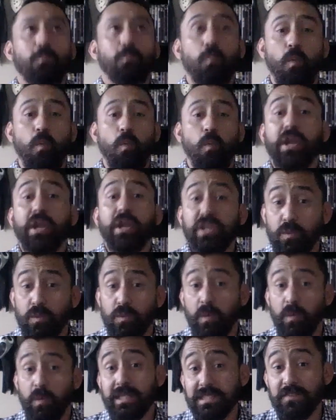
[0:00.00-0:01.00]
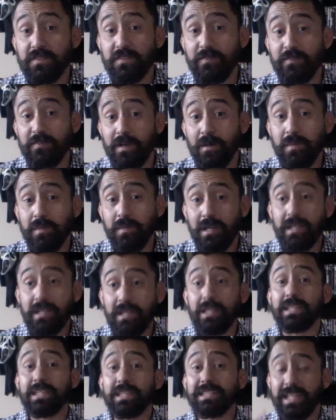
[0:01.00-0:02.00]
why you should watch this film.
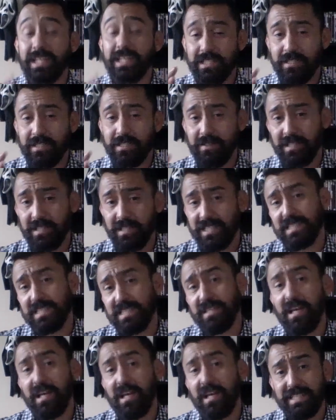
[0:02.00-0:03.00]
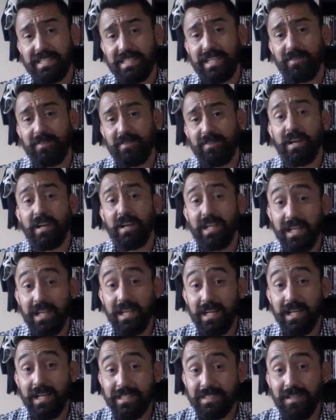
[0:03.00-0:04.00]
Let's get into the sloth scene. Ready,
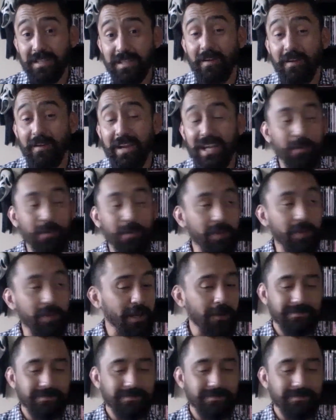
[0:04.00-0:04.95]
guys? All right, here we go.